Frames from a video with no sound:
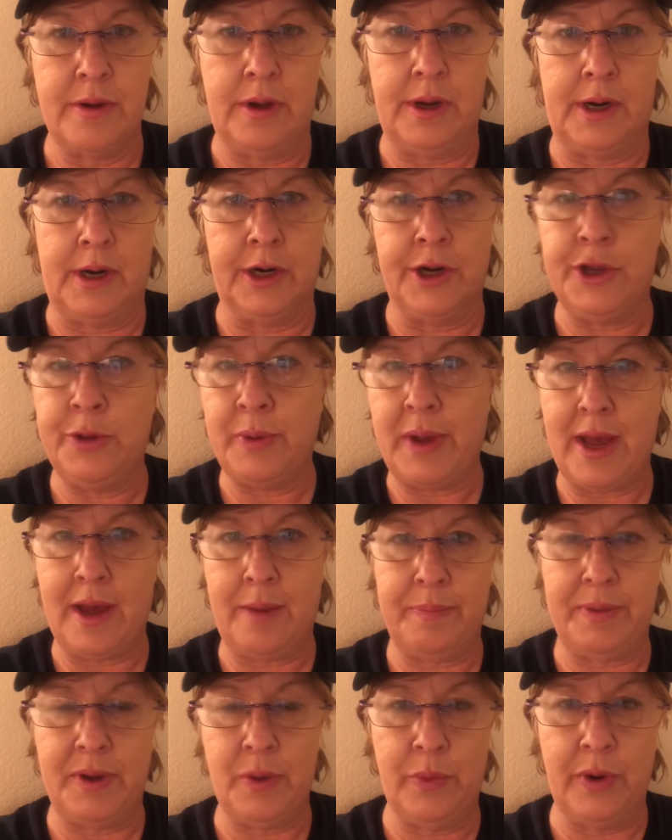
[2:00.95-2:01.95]
Are you
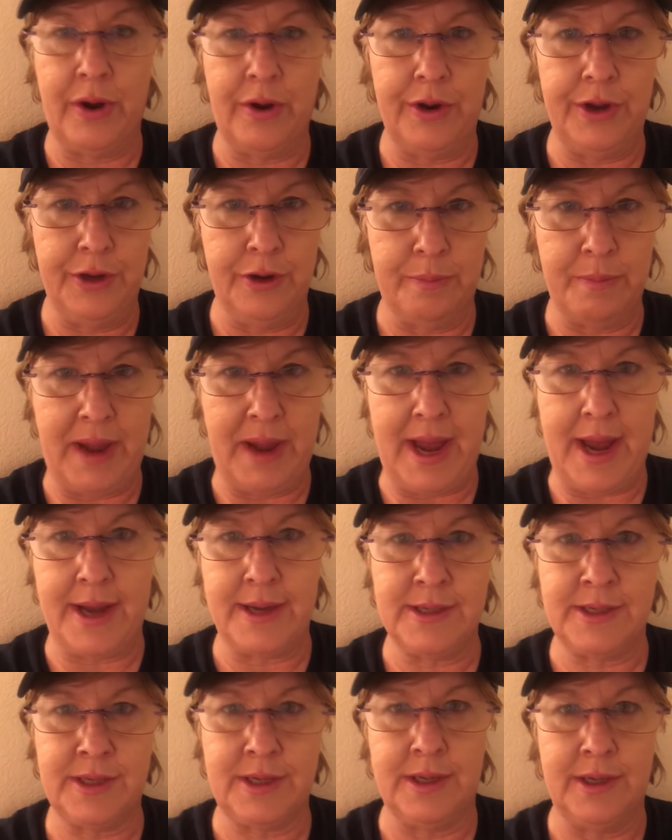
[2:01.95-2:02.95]
happy wearing your
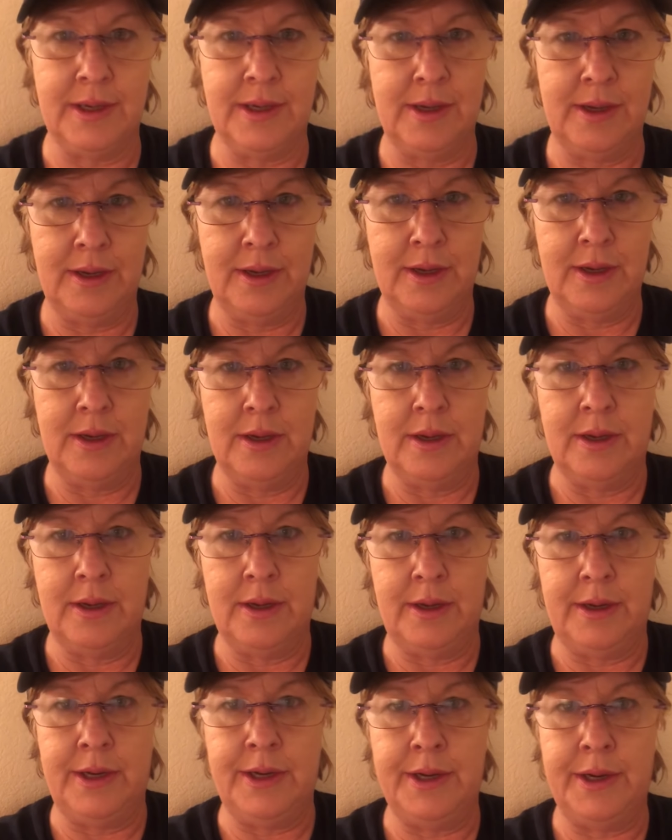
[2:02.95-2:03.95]
mask?
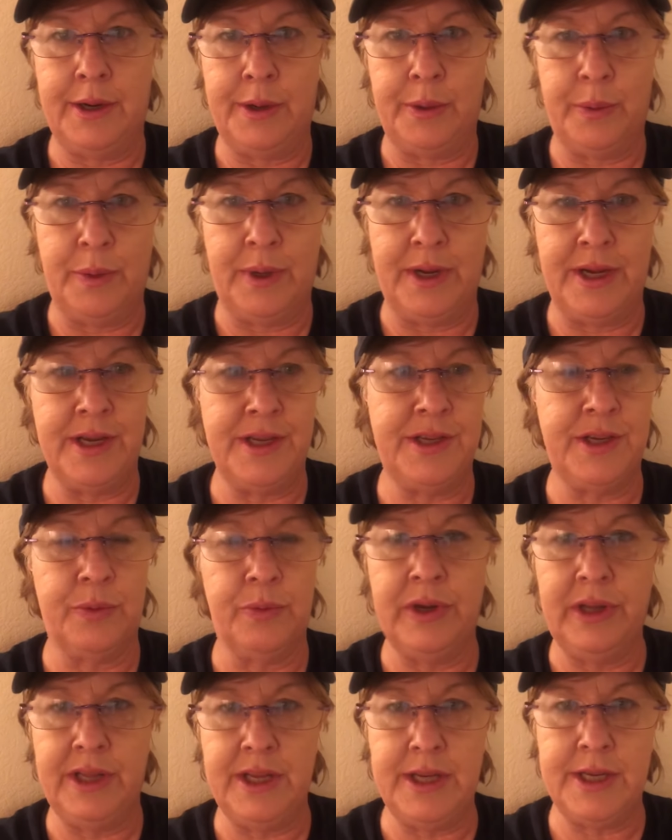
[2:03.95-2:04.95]
You know, is it
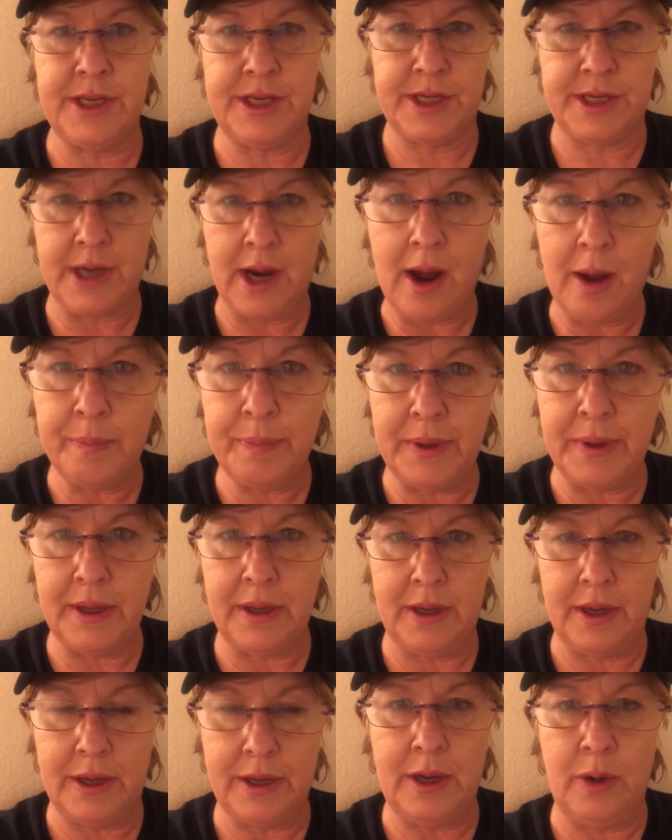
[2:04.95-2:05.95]
really
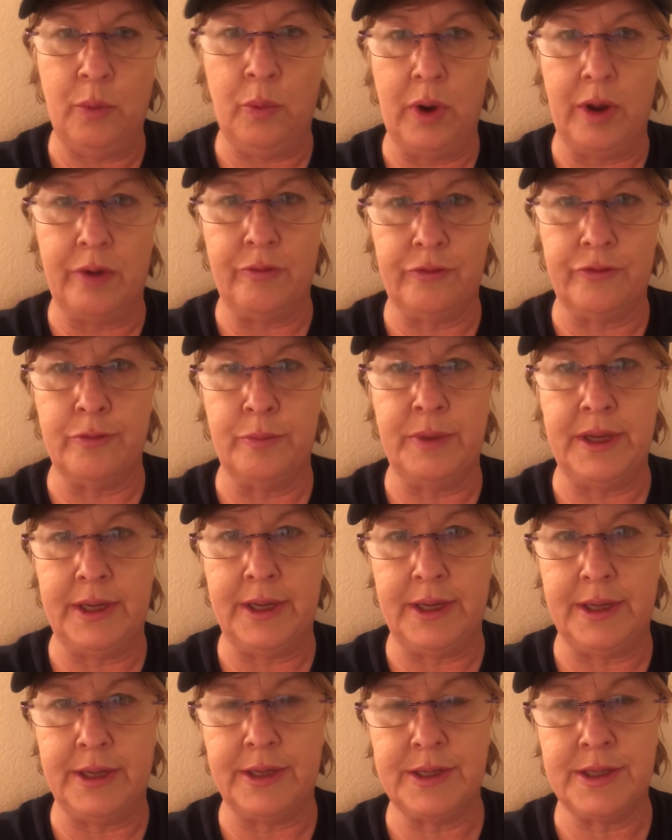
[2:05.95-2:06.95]
stopping anyone from
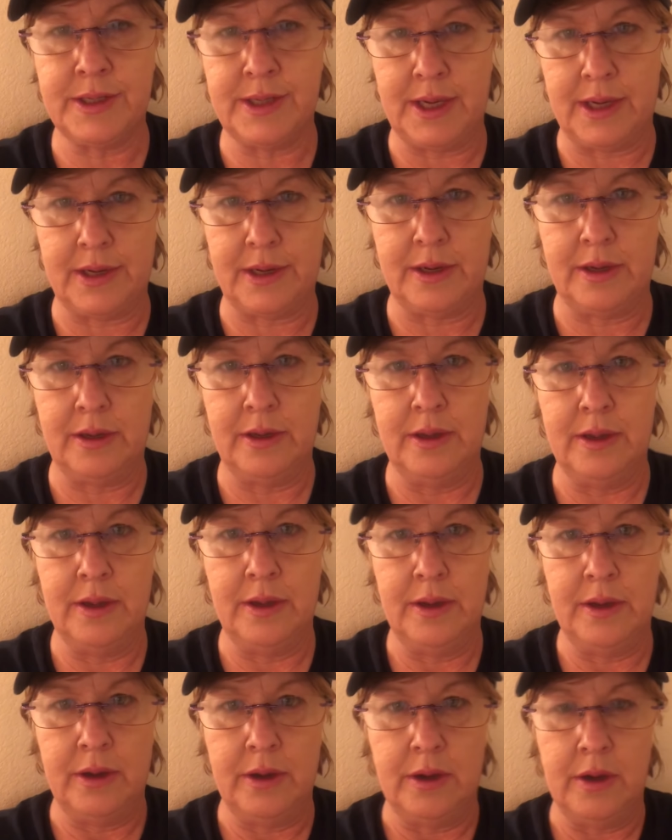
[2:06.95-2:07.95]
getting sick?
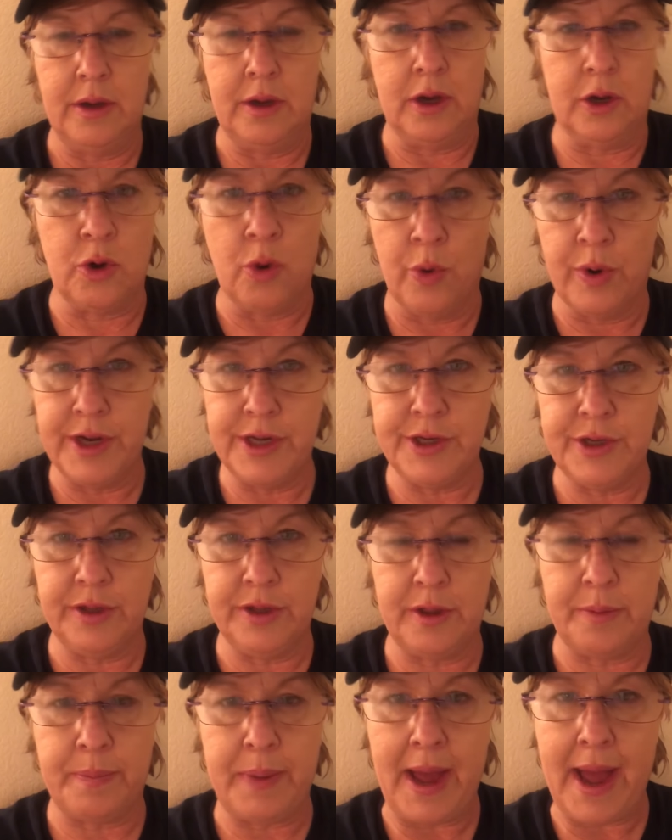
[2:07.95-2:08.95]
According to
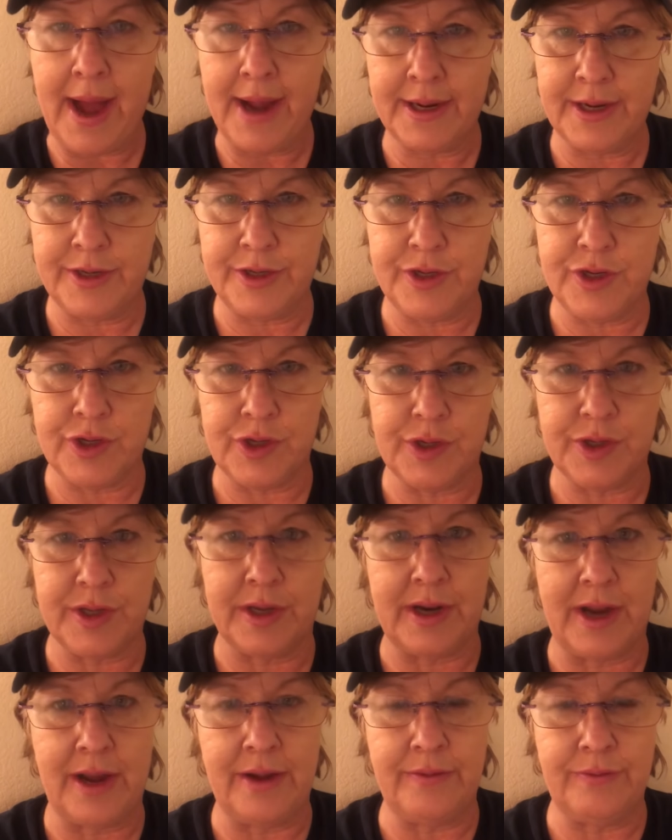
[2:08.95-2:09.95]
the packages
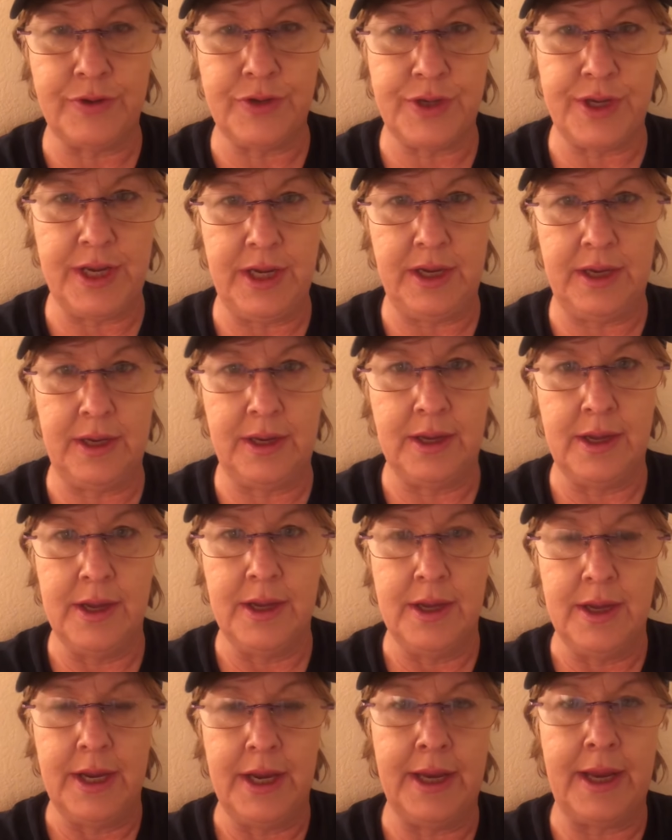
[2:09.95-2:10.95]
that I've seen,
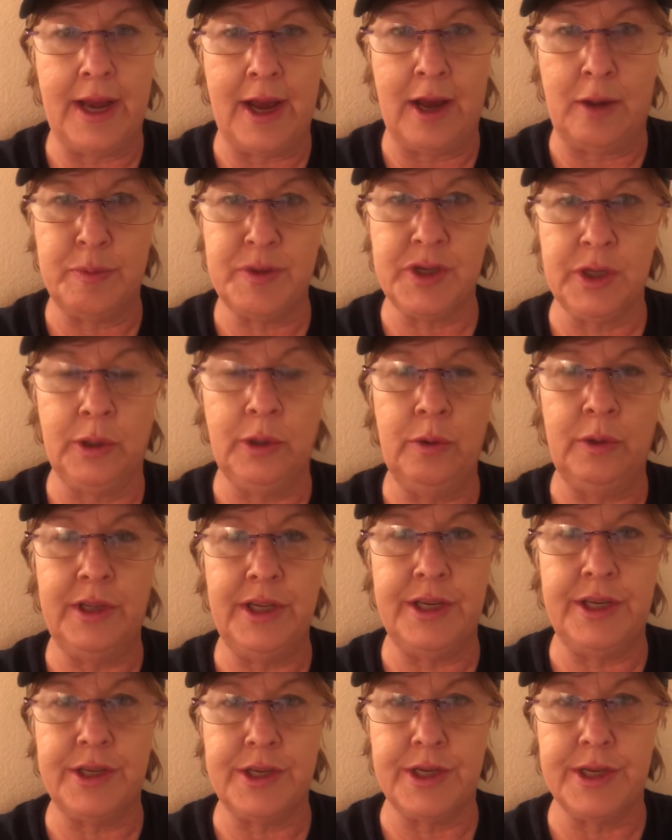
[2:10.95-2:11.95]
it
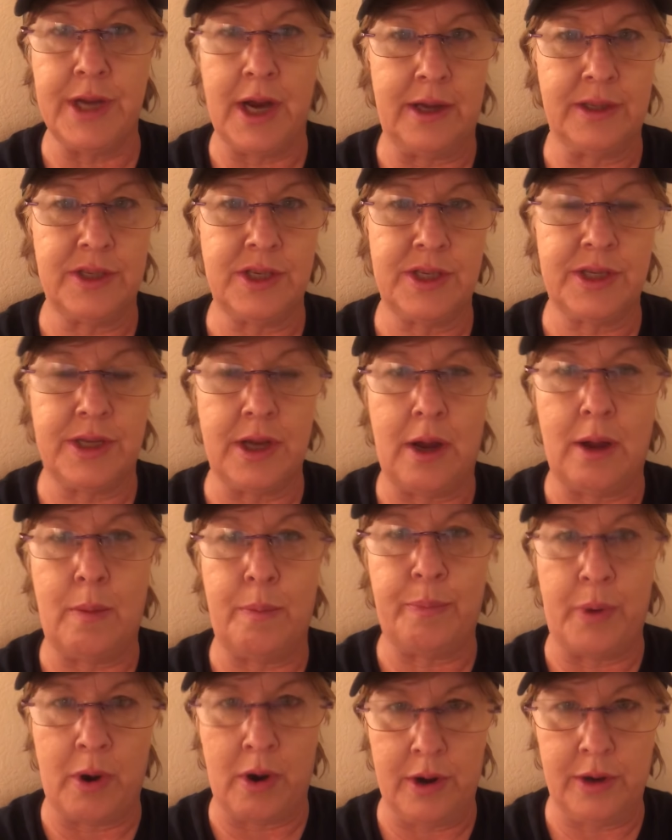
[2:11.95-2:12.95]
absolutely does not
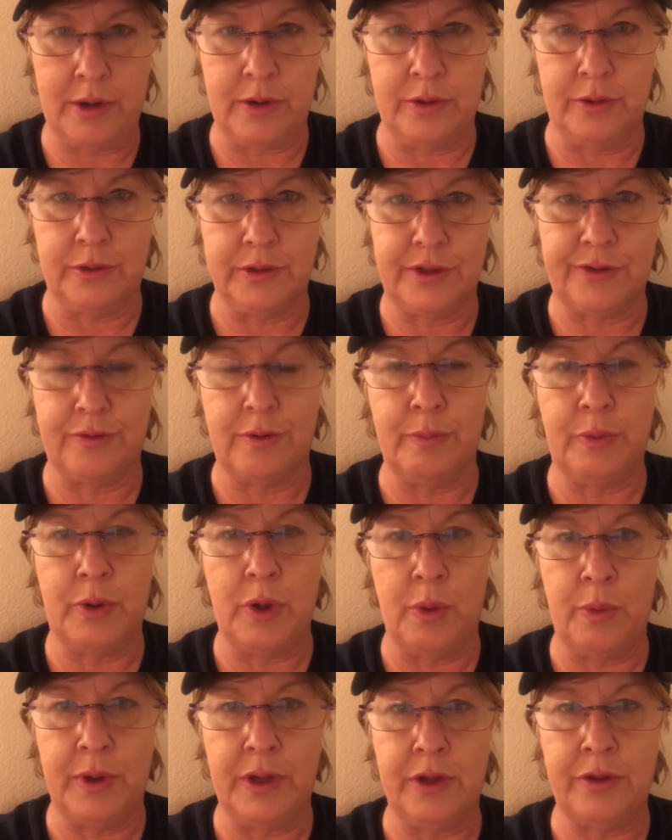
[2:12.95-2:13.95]
stop particles from
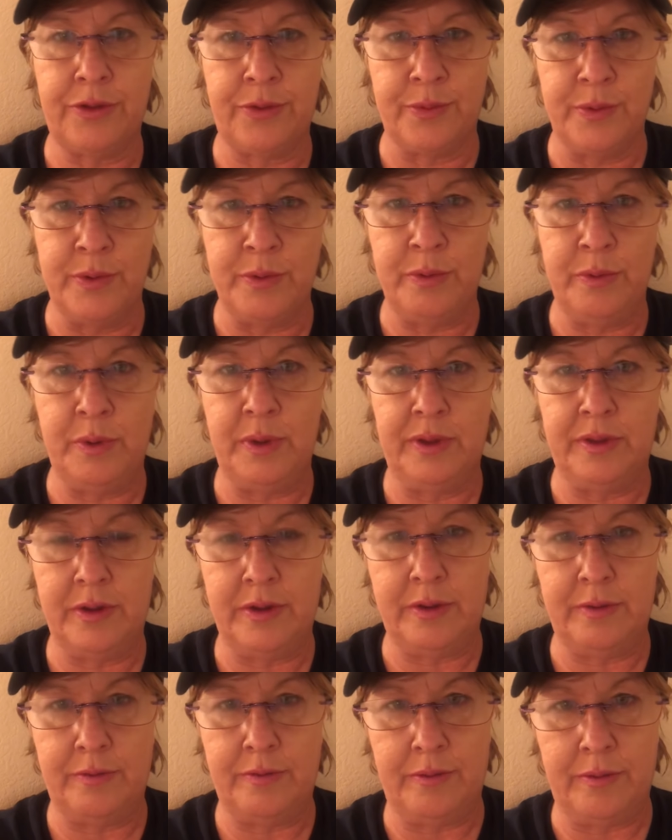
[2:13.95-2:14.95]
going through
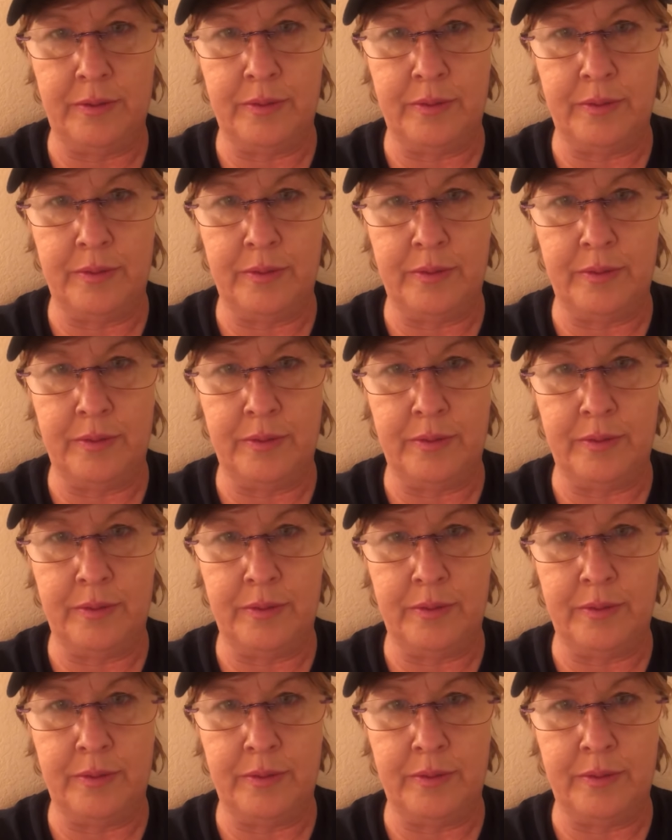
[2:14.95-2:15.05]
the